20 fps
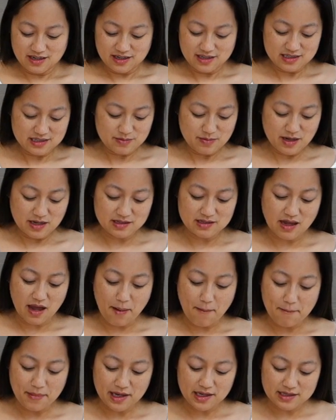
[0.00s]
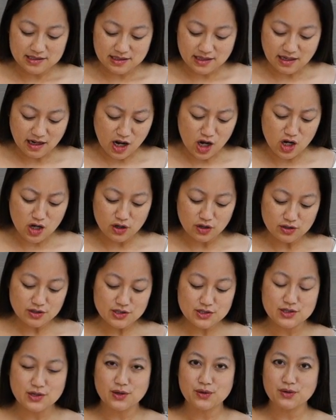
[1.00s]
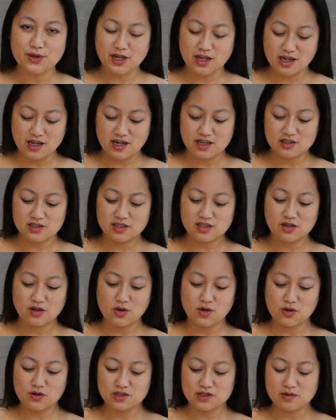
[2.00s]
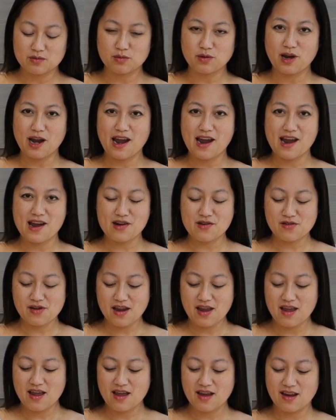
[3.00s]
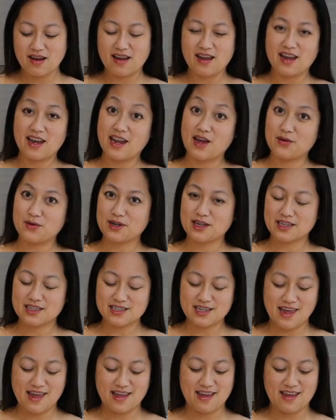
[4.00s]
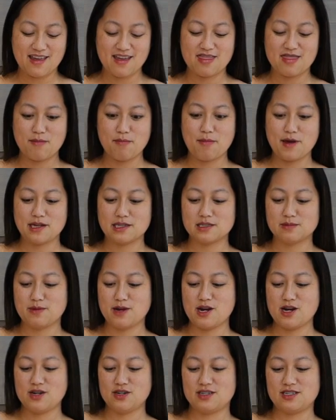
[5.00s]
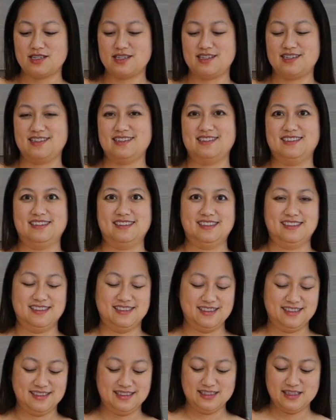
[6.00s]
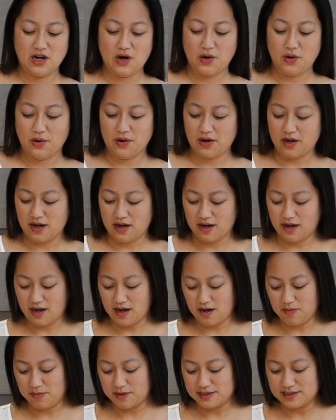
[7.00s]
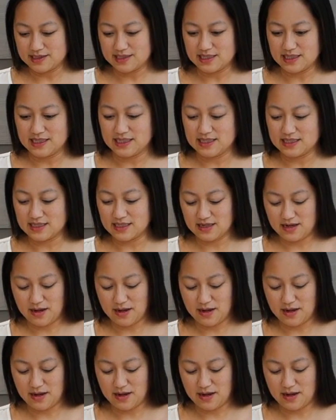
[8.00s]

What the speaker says: It smells amazing. It looks so good. Golden brown. Now we're going to take the best part. I'm going to cut a piece to eat.